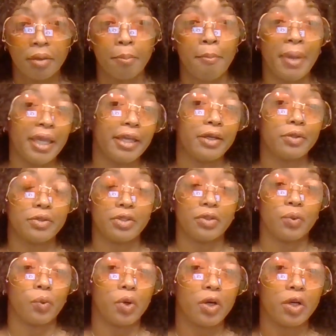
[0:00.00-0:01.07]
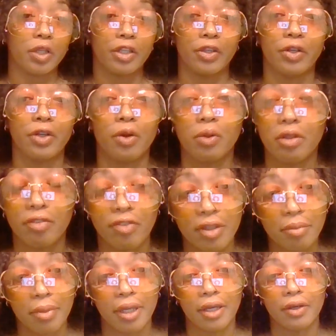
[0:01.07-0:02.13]
males in the world and you're the only
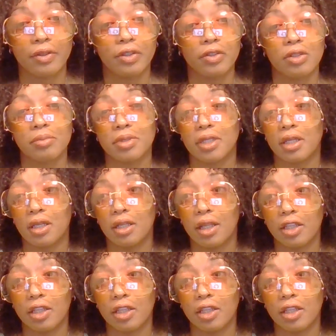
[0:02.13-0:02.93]
female, you know what I'm saying?